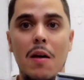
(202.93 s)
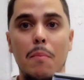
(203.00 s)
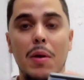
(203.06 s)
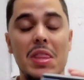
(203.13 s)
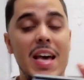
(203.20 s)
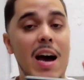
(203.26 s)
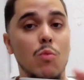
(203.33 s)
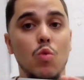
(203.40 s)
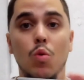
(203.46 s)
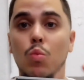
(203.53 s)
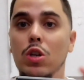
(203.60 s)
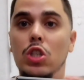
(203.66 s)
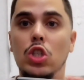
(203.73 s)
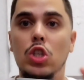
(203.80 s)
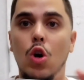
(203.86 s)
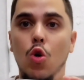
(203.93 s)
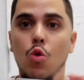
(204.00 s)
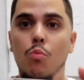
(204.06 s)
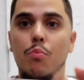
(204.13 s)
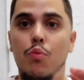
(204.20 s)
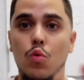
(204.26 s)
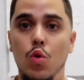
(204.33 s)
but that one was so
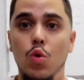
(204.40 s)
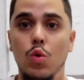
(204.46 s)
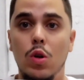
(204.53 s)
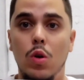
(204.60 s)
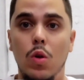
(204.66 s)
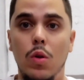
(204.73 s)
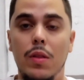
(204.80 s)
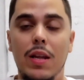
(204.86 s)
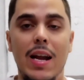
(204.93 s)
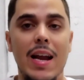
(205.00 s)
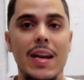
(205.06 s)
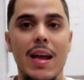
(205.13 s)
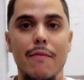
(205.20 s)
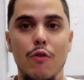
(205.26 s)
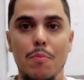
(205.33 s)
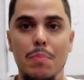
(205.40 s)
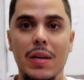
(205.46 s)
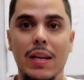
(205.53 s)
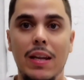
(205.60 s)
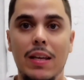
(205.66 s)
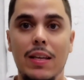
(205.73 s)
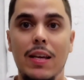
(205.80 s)
brutal that I never
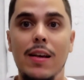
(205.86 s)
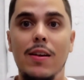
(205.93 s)
beat it.